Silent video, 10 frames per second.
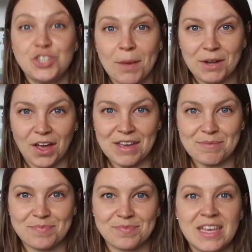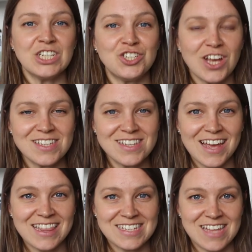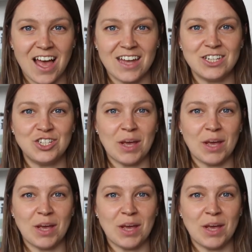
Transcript: Gemini. Just like the sun,